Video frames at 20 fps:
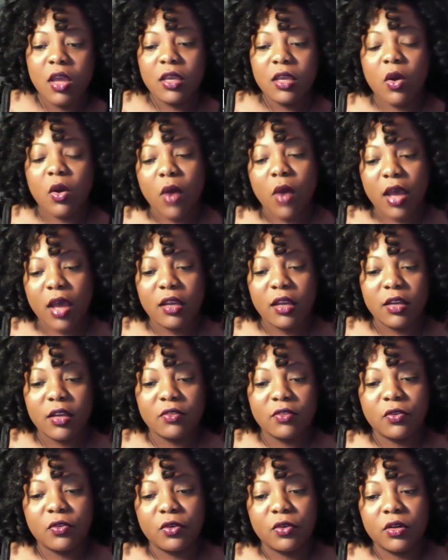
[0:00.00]
go out
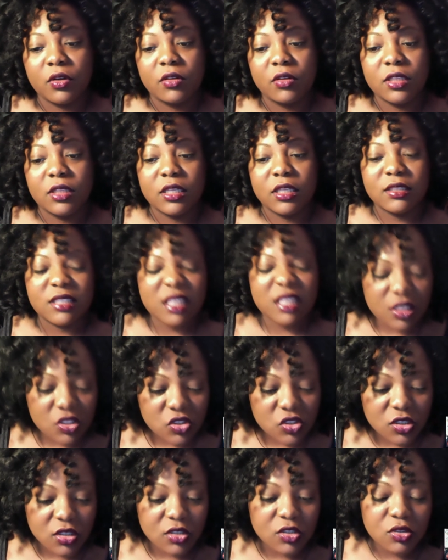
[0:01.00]
here for the
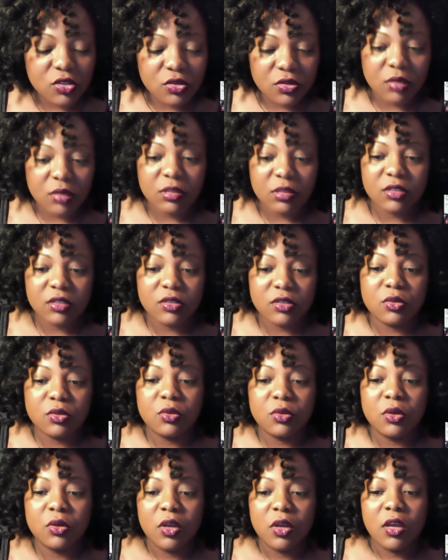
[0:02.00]
attention to do something
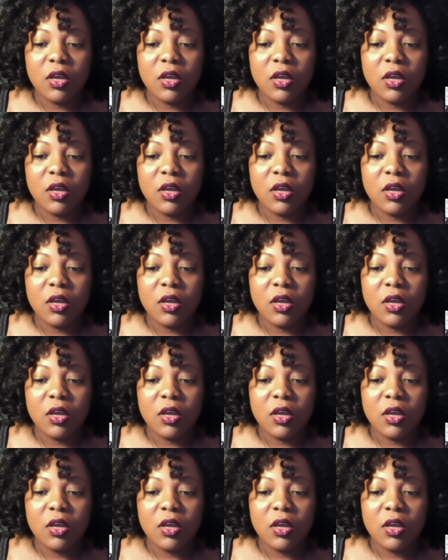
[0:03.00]
to